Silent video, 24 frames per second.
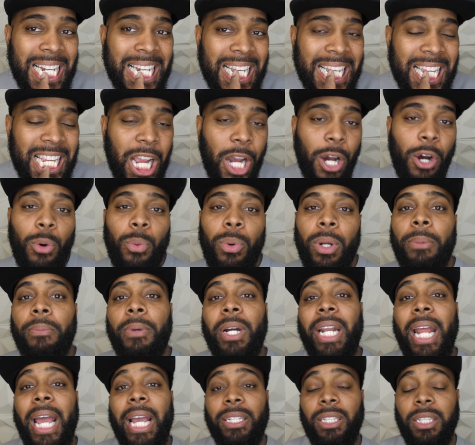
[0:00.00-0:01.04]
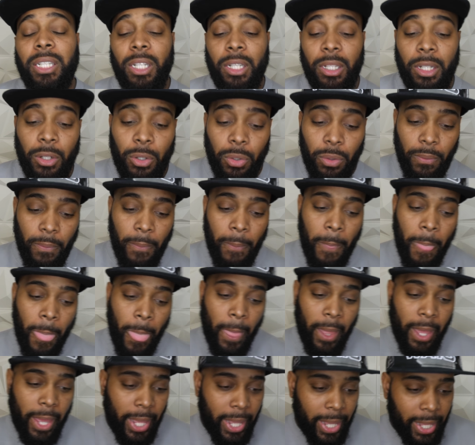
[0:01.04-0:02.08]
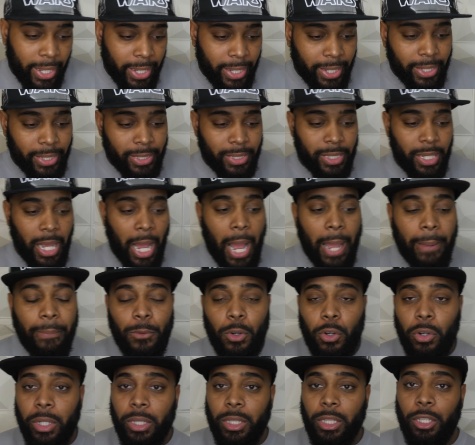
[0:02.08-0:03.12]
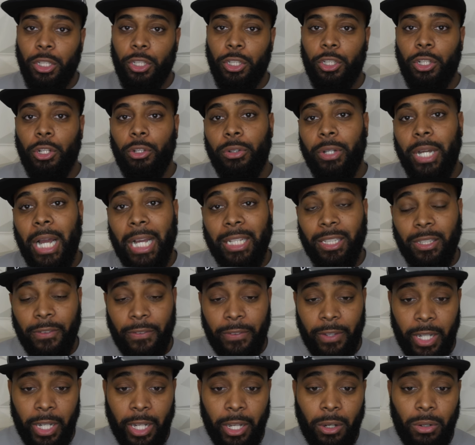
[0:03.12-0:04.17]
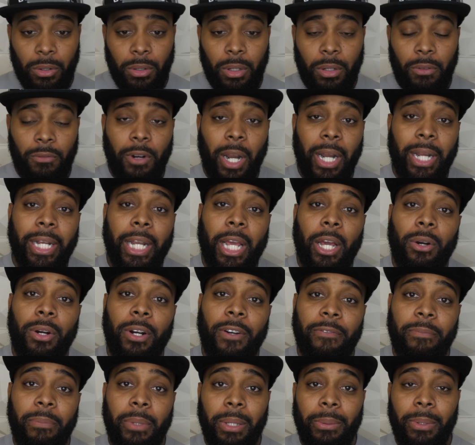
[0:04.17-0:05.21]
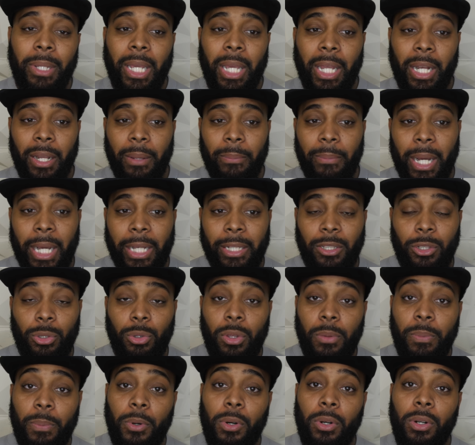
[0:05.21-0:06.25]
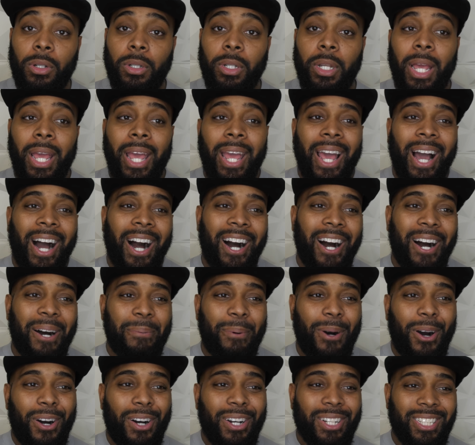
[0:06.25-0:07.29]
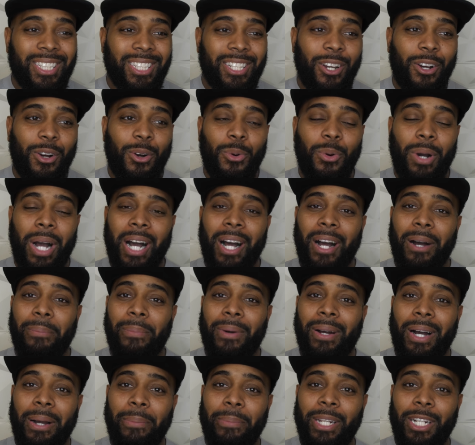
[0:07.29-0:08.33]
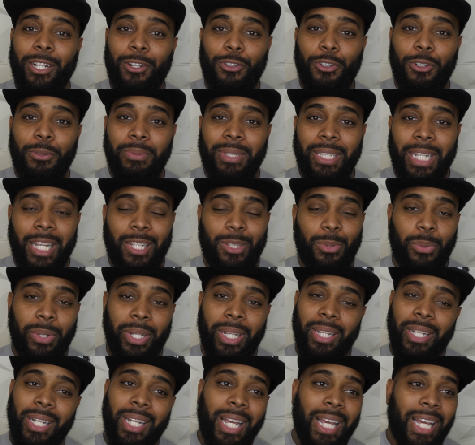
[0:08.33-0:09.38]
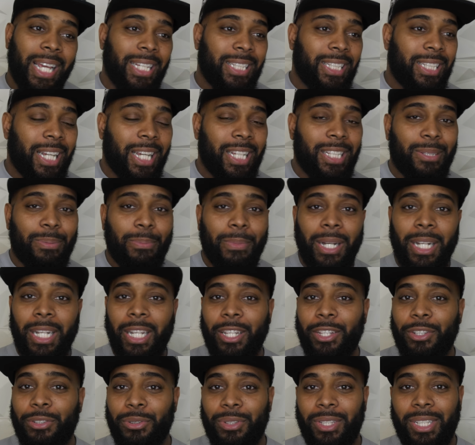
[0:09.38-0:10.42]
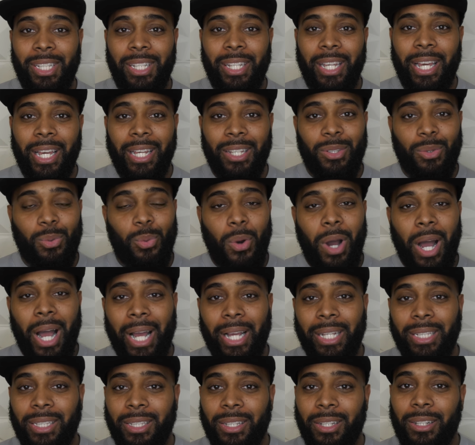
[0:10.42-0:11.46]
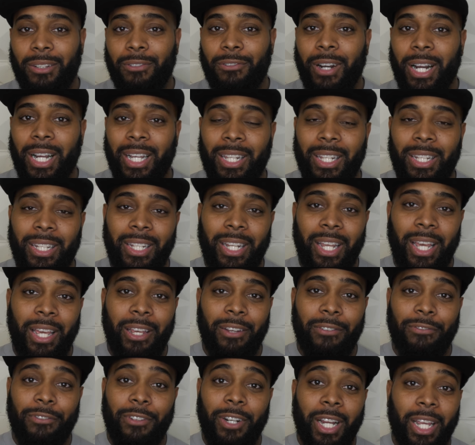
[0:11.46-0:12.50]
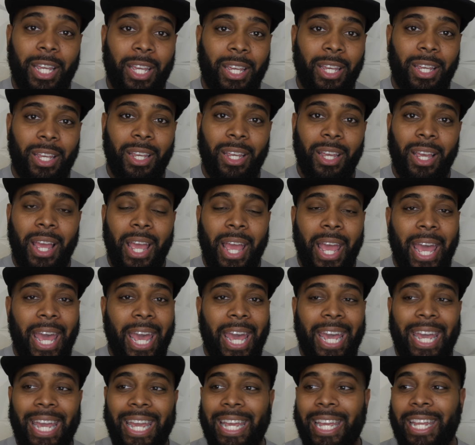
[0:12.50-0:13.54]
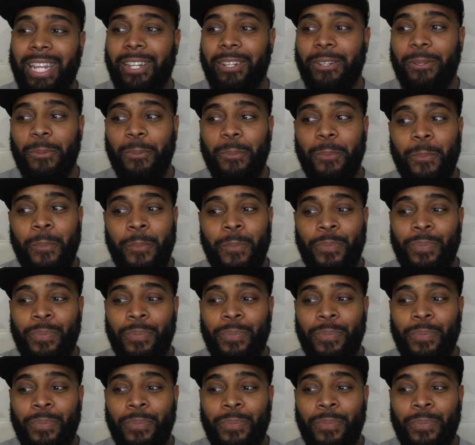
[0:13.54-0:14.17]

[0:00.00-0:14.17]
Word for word: So what I'm gonna actually do is I'm going to show you guys a video right now of me getting my tooth pulled. Um, also, um, I'm in a group text with Chase Money, UTX, Wiza Regular Dave, Ricky, and